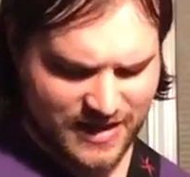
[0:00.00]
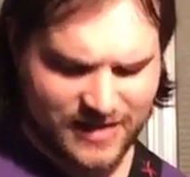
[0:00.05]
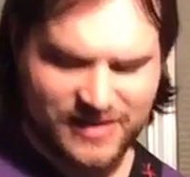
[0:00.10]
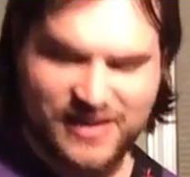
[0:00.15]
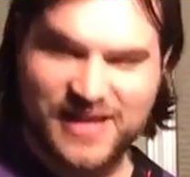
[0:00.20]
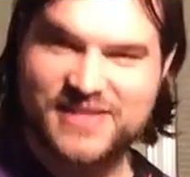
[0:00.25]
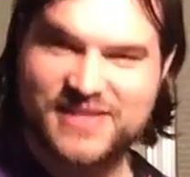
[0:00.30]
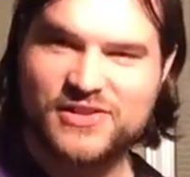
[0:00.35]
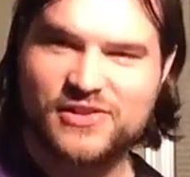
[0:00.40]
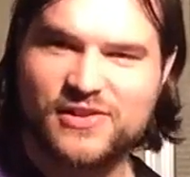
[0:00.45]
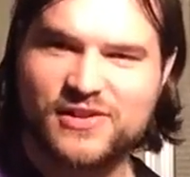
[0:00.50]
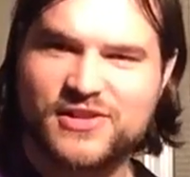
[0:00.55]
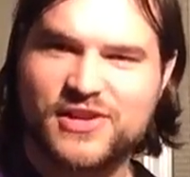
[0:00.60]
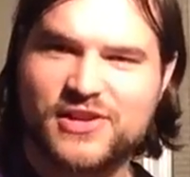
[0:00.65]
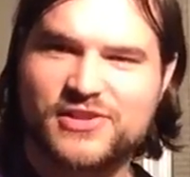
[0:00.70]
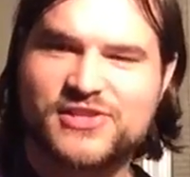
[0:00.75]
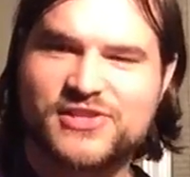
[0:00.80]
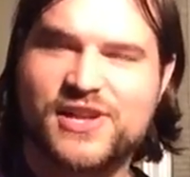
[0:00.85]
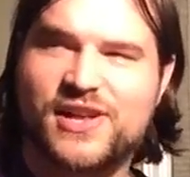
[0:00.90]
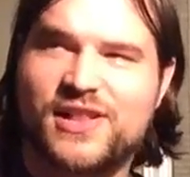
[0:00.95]
classical
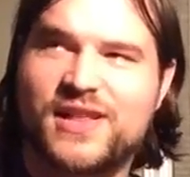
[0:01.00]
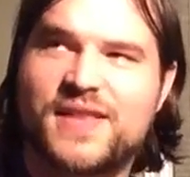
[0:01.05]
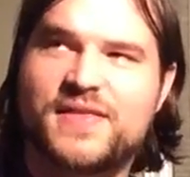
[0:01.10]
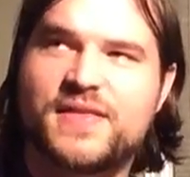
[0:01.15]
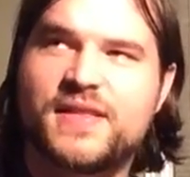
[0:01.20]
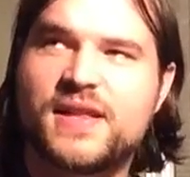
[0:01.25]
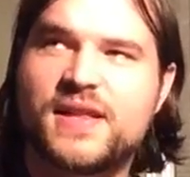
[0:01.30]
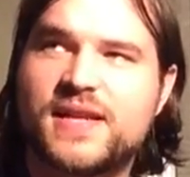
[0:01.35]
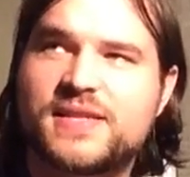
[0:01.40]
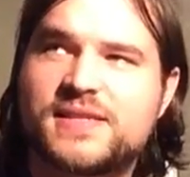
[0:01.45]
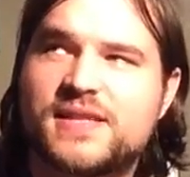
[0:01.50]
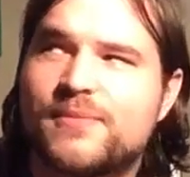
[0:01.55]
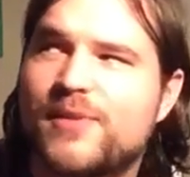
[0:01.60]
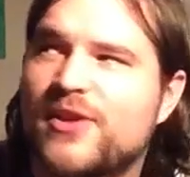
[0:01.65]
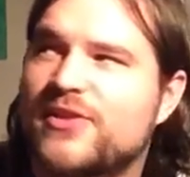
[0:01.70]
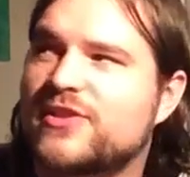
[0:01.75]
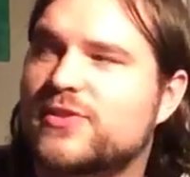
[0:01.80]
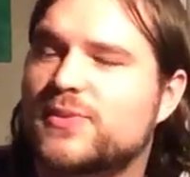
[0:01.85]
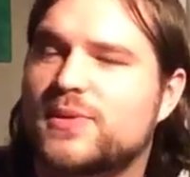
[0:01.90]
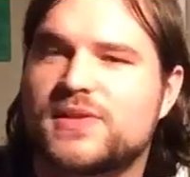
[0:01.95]
guitar style, and the nice thing
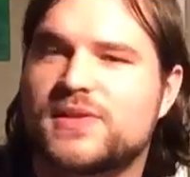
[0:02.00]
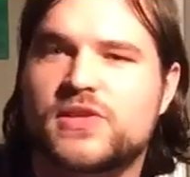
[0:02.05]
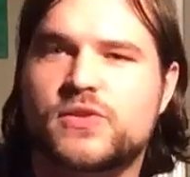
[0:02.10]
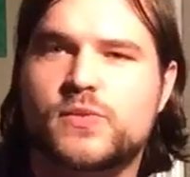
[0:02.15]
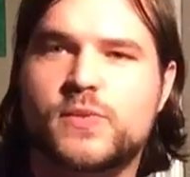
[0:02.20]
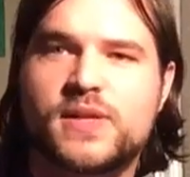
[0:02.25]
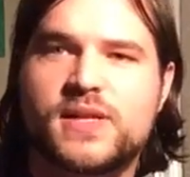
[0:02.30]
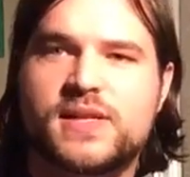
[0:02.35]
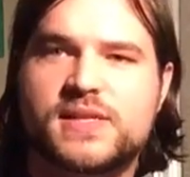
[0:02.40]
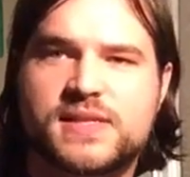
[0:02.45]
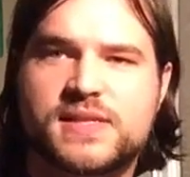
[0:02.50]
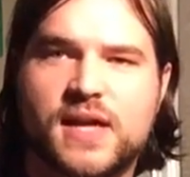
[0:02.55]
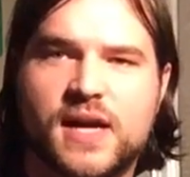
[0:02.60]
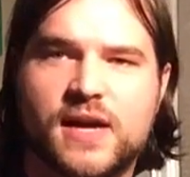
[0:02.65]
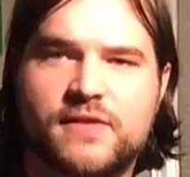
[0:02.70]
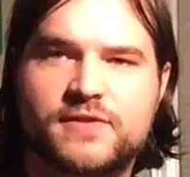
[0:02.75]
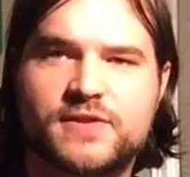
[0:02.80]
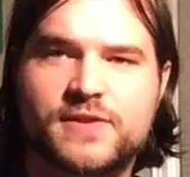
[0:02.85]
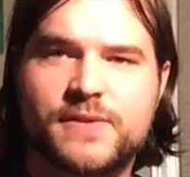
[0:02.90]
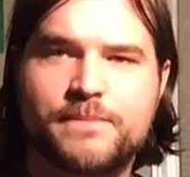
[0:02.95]
about this one is it's really
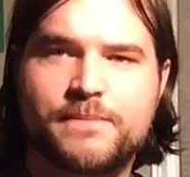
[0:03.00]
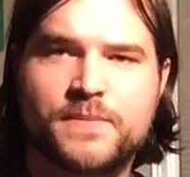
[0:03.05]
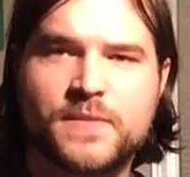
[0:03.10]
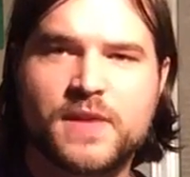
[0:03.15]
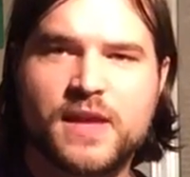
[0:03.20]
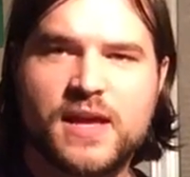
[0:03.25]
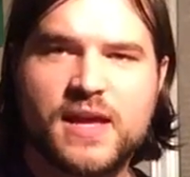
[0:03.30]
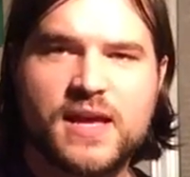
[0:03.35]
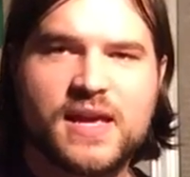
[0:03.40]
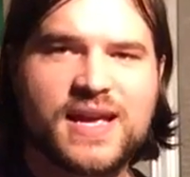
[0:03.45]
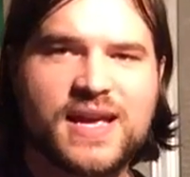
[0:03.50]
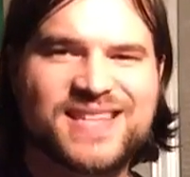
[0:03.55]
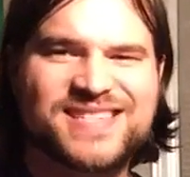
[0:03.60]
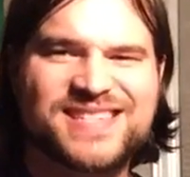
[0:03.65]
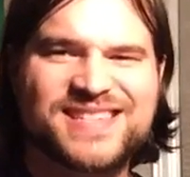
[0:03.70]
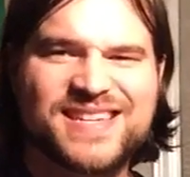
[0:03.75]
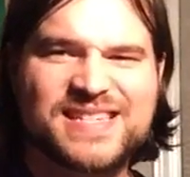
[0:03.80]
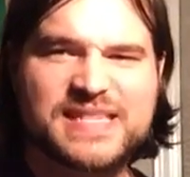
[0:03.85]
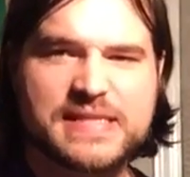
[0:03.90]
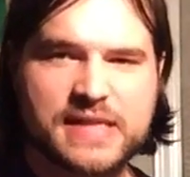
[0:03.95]
soft. It gets a
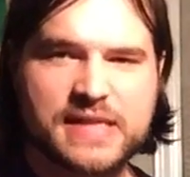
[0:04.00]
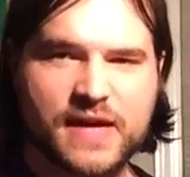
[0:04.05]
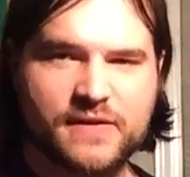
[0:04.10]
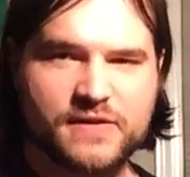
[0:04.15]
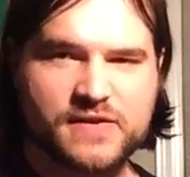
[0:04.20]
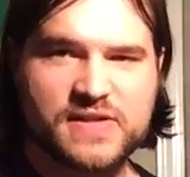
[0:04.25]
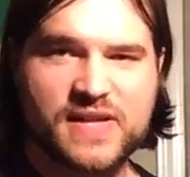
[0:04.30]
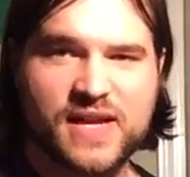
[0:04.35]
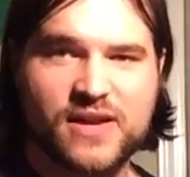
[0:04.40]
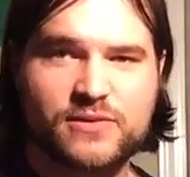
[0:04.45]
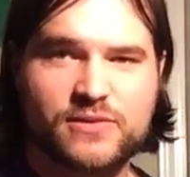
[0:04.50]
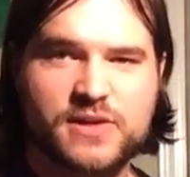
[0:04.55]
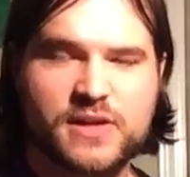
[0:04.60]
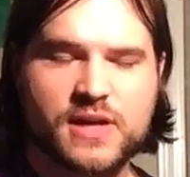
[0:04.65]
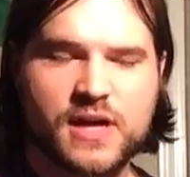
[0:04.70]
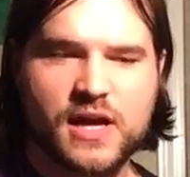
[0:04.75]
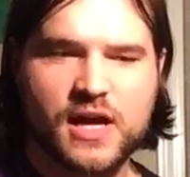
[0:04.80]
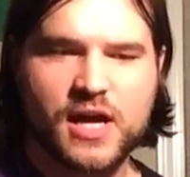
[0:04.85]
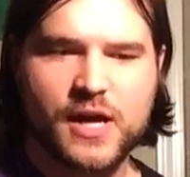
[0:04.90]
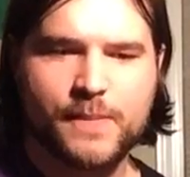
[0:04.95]
nice soft sound.
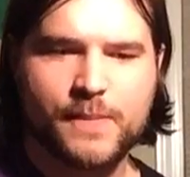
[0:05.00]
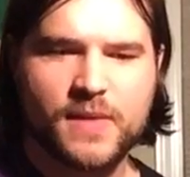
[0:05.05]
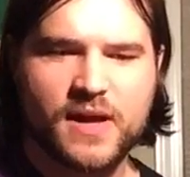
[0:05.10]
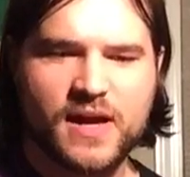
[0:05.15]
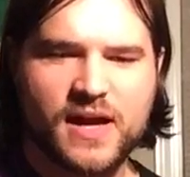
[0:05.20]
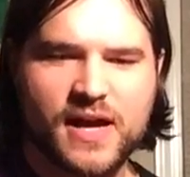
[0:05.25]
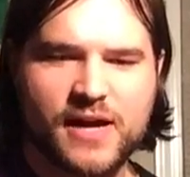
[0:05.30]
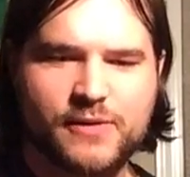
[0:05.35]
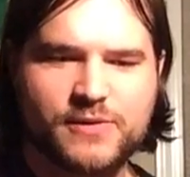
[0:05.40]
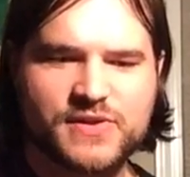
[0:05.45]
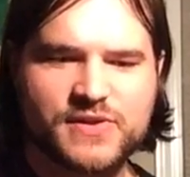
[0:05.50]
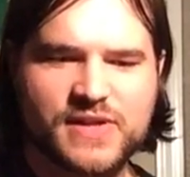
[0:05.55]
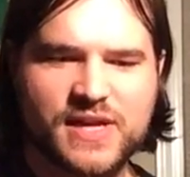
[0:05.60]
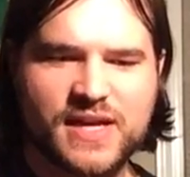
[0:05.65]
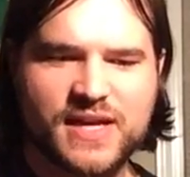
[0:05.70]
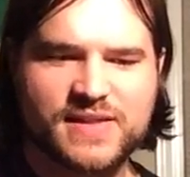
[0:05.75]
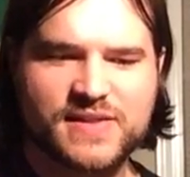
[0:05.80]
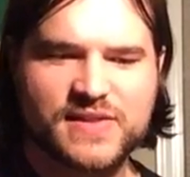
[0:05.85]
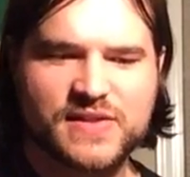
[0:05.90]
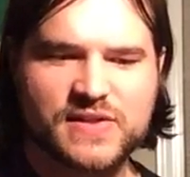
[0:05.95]
I would say
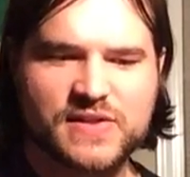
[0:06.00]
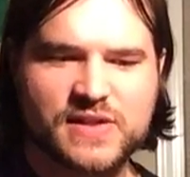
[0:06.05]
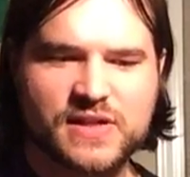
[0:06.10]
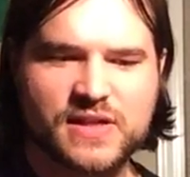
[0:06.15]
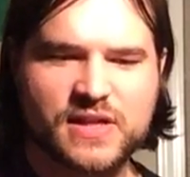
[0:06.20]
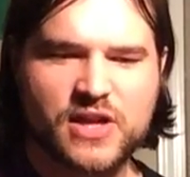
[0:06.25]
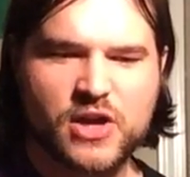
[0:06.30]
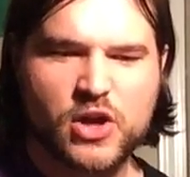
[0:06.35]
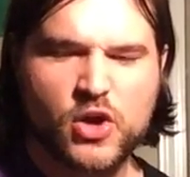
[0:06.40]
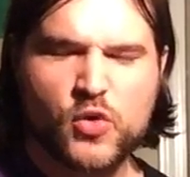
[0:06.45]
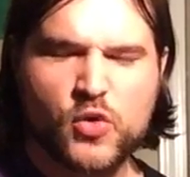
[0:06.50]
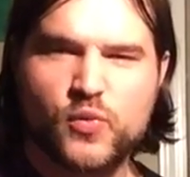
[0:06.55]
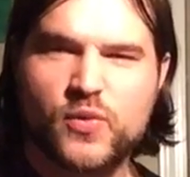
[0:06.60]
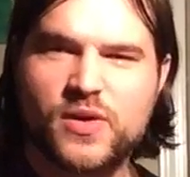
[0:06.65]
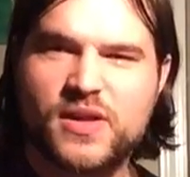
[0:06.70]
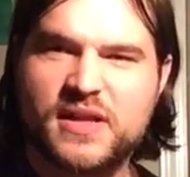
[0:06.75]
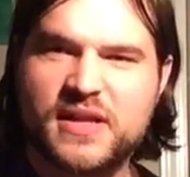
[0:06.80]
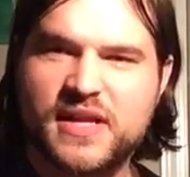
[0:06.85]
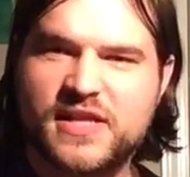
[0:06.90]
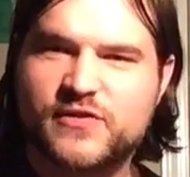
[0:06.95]
it's
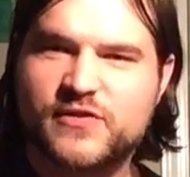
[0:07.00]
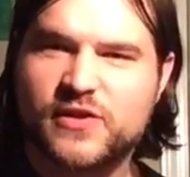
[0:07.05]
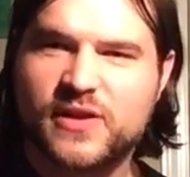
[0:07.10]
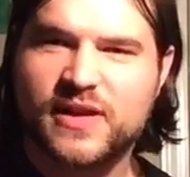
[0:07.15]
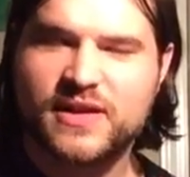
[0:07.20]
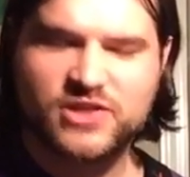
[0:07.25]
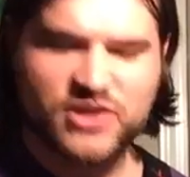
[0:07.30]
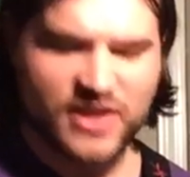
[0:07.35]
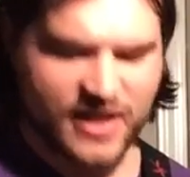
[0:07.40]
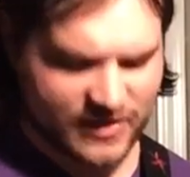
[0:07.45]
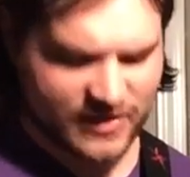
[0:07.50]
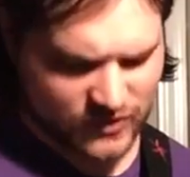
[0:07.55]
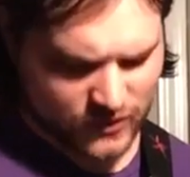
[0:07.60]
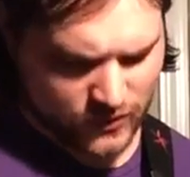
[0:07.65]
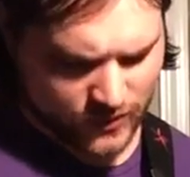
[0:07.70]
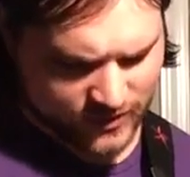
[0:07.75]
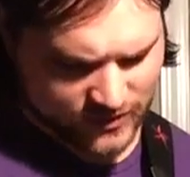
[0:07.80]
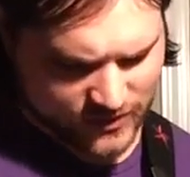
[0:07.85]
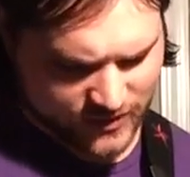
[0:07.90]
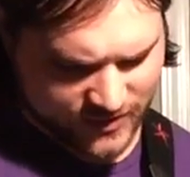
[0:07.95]
really nice for like jazz
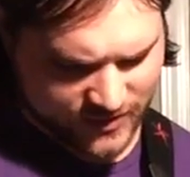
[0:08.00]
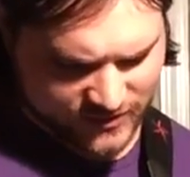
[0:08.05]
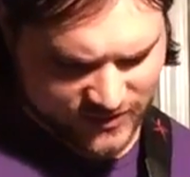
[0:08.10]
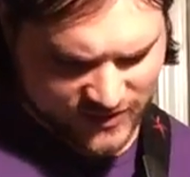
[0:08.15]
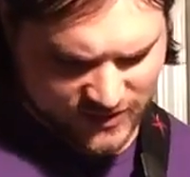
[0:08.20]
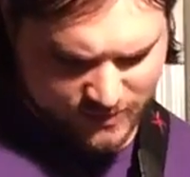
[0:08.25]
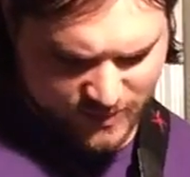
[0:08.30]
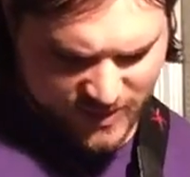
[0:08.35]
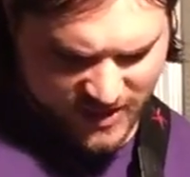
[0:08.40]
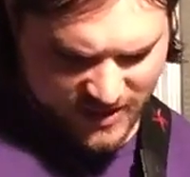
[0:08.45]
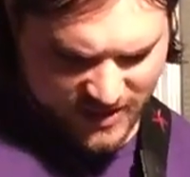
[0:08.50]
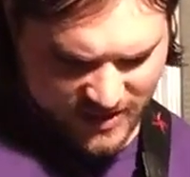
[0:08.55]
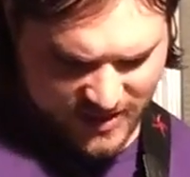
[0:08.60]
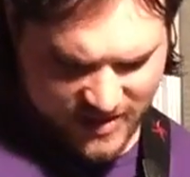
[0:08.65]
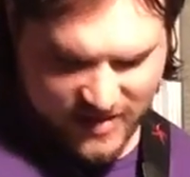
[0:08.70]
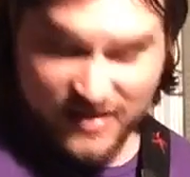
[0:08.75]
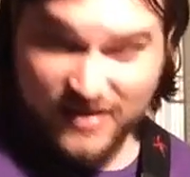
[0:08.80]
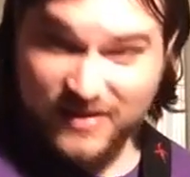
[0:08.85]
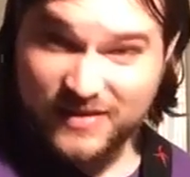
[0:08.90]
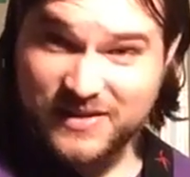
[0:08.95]
chords. So there's this bit,
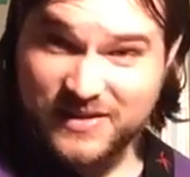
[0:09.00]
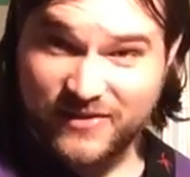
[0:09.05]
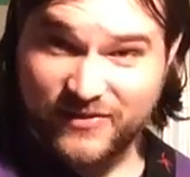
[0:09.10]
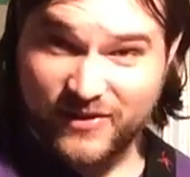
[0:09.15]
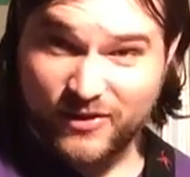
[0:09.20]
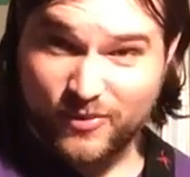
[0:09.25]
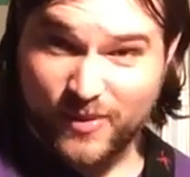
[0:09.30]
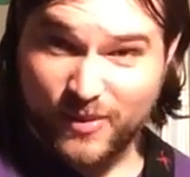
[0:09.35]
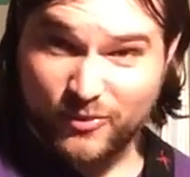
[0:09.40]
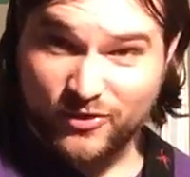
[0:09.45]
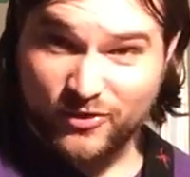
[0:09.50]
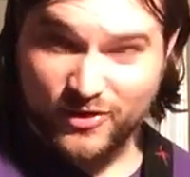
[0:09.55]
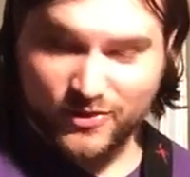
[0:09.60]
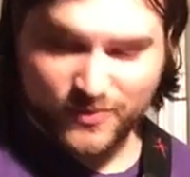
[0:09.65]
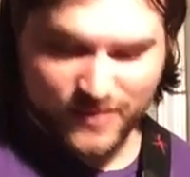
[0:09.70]
let's see if I remember it